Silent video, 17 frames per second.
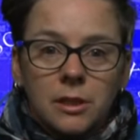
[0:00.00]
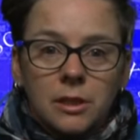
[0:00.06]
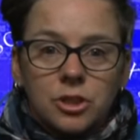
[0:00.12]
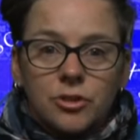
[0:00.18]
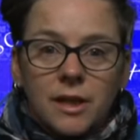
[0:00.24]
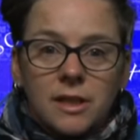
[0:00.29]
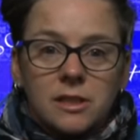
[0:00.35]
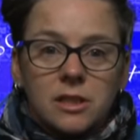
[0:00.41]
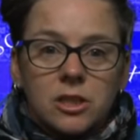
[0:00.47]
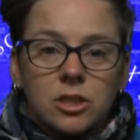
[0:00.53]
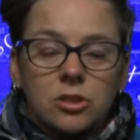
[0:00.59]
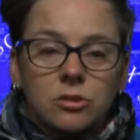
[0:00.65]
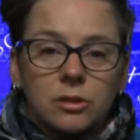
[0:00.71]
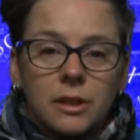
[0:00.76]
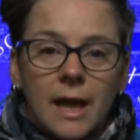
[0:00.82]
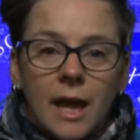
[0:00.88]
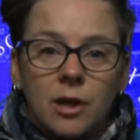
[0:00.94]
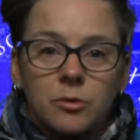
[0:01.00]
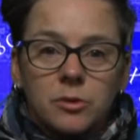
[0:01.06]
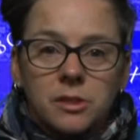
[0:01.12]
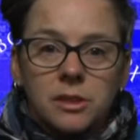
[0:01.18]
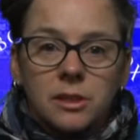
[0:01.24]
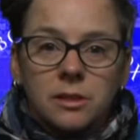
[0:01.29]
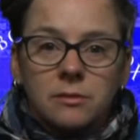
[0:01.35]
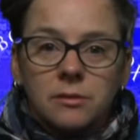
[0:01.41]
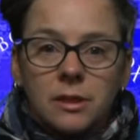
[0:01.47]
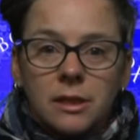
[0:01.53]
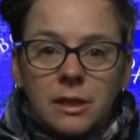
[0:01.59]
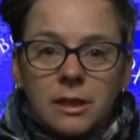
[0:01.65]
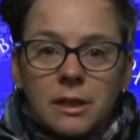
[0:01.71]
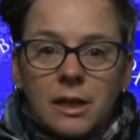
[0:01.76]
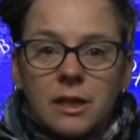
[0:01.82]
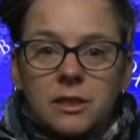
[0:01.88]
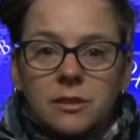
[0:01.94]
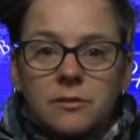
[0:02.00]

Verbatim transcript: transitional housing, and